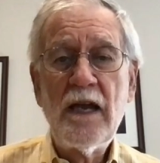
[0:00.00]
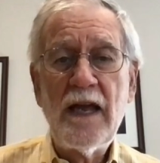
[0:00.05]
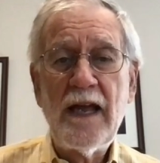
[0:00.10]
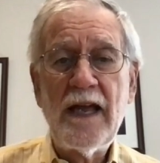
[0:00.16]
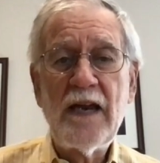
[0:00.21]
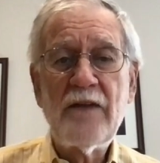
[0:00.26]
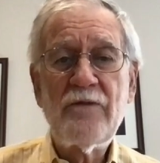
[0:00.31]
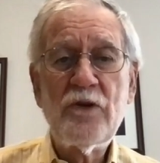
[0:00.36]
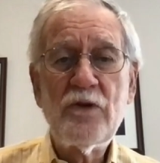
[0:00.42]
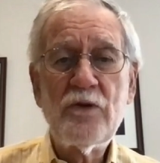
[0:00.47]
And
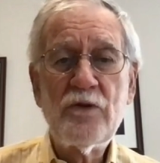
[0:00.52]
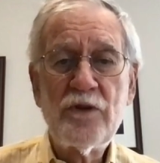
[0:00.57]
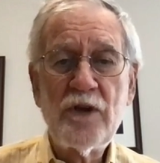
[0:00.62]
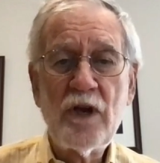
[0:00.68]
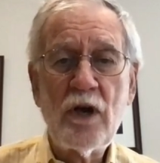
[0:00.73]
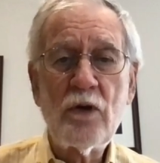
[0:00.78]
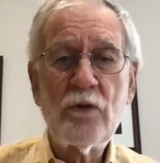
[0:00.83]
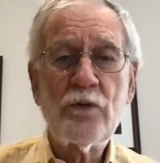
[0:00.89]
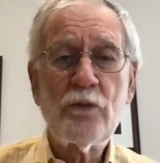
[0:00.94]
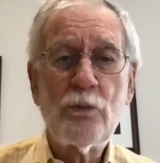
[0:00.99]
if you
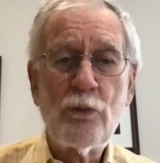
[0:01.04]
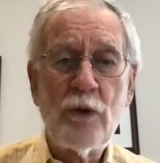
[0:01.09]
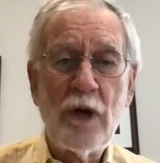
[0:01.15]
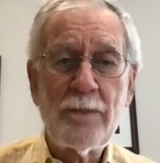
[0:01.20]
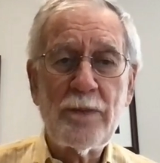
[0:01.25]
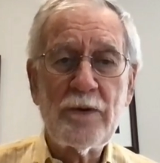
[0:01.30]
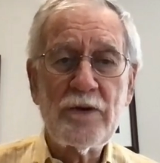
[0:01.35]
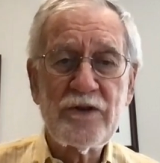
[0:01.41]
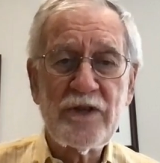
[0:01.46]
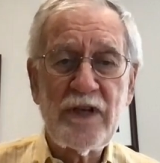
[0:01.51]
don't
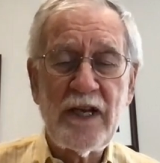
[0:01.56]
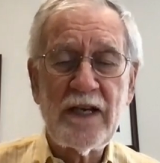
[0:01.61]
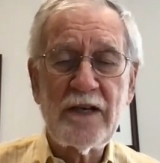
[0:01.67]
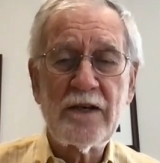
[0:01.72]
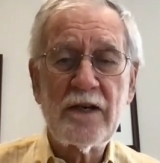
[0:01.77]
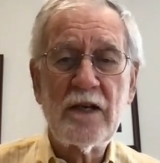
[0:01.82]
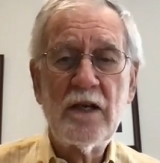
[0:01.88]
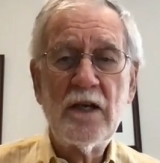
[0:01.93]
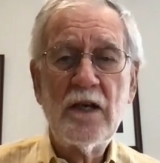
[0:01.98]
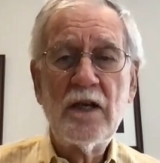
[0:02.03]

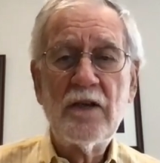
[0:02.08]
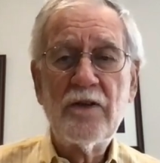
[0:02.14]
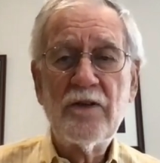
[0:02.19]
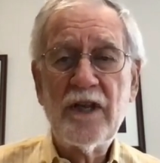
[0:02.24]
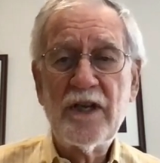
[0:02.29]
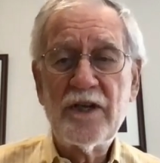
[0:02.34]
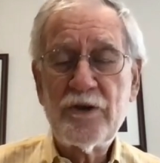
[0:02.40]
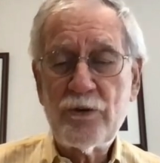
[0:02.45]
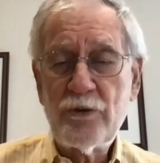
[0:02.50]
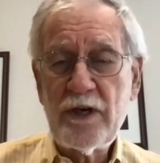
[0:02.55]
represent
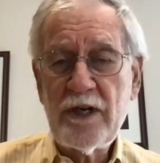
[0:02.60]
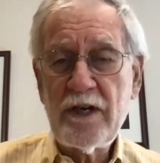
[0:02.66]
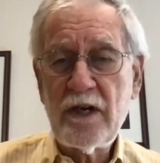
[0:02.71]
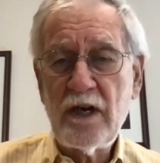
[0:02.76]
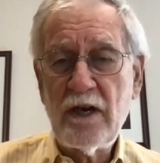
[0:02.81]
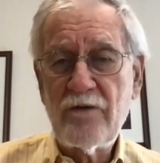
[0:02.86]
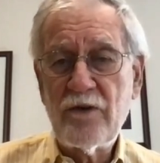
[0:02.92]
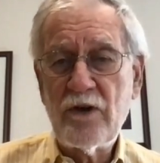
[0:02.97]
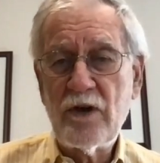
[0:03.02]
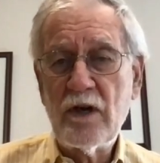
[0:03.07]
the tree
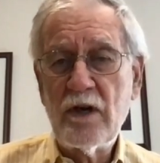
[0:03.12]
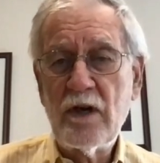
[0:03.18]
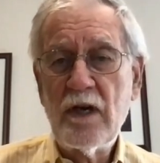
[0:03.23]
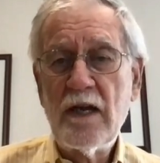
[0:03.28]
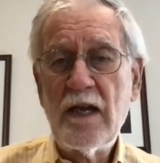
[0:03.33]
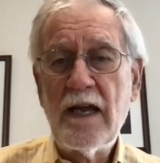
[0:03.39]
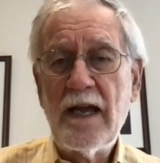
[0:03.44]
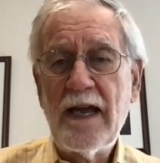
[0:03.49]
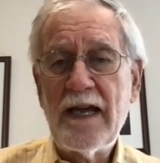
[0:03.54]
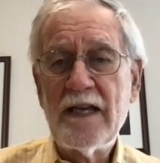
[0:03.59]
cover
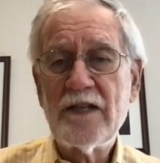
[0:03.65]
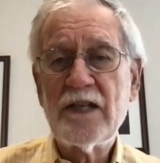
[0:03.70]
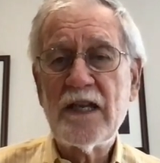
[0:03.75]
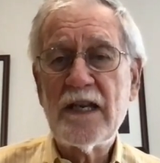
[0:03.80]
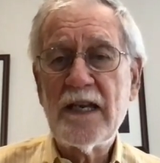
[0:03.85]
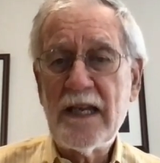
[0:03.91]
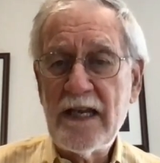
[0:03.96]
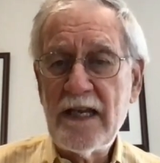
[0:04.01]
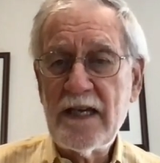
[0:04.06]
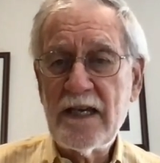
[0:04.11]
as it
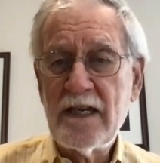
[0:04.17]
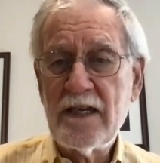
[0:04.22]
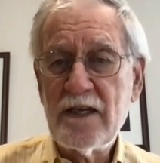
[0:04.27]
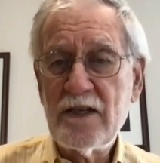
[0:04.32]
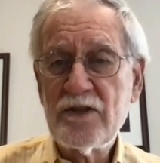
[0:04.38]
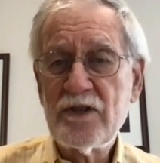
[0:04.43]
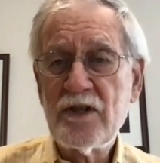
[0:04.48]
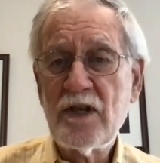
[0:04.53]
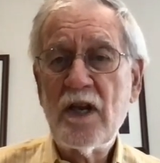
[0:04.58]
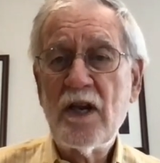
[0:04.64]

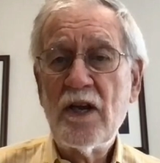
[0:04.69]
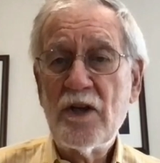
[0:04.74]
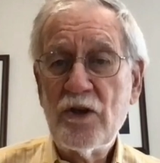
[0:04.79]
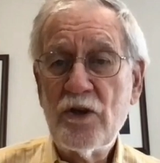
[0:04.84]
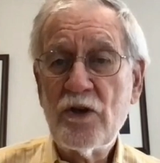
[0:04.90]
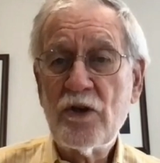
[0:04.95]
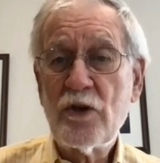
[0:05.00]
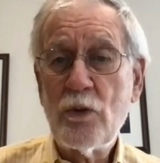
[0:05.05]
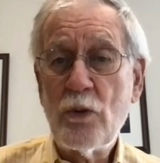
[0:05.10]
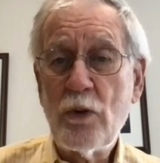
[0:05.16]
is,
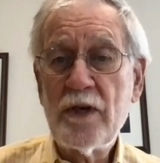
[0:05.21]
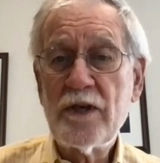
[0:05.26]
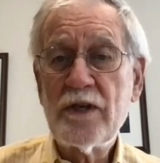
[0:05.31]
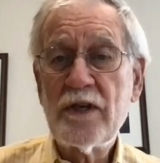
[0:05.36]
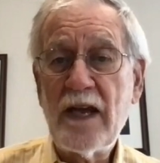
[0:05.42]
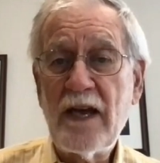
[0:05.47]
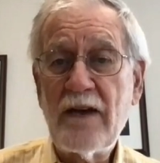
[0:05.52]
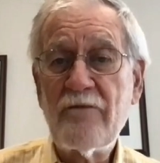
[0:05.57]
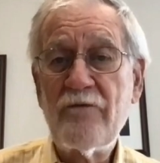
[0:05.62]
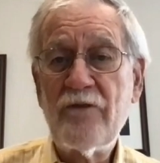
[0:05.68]
you're going to
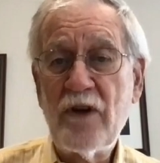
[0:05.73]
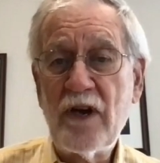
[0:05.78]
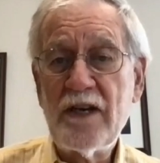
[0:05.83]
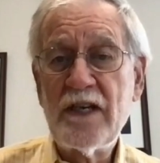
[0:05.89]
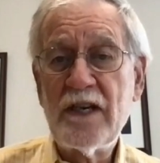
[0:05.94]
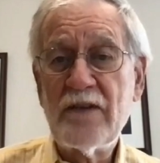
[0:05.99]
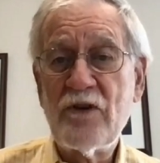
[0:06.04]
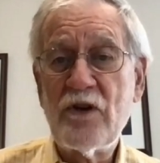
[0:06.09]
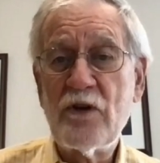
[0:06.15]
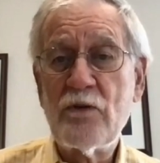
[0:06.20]
have very
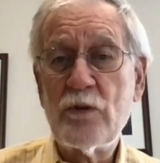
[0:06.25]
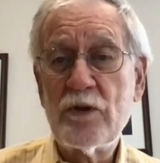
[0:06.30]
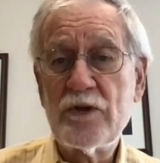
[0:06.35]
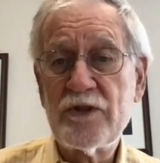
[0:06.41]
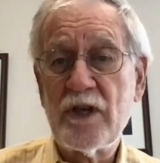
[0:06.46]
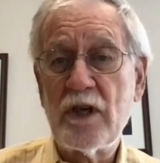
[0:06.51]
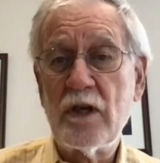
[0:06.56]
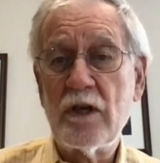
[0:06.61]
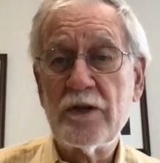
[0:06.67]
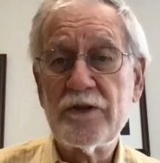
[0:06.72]
different
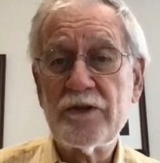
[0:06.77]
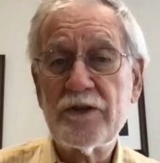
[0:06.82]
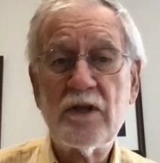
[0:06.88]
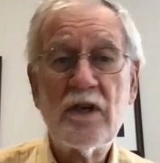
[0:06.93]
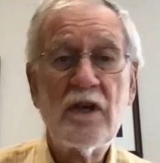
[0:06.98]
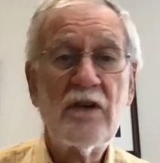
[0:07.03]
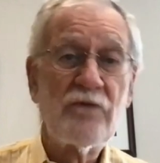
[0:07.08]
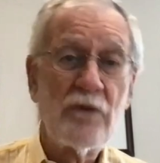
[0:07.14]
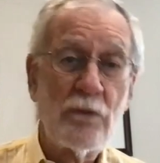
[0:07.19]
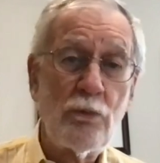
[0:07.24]
results
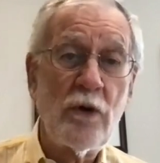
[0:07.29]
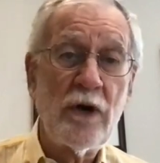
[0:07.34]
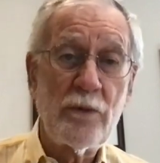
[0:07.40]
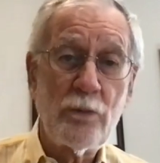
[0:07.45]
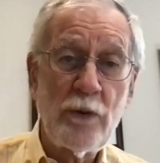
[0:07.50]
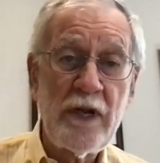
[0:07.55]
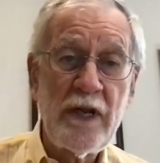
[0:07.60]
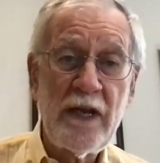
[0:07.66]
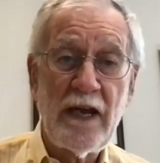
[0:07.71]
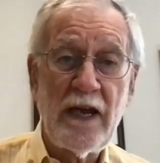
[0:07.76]
from what
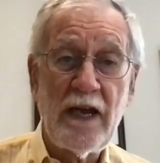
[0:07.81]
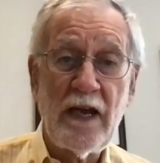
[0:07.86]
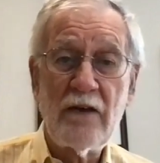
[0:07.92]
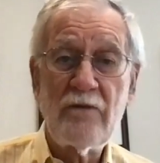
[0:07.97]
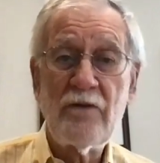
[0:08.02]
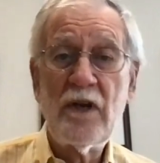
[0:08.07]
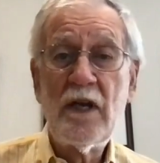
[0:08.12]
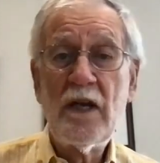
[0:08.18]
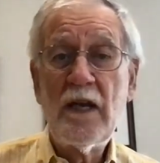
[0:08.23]
we have.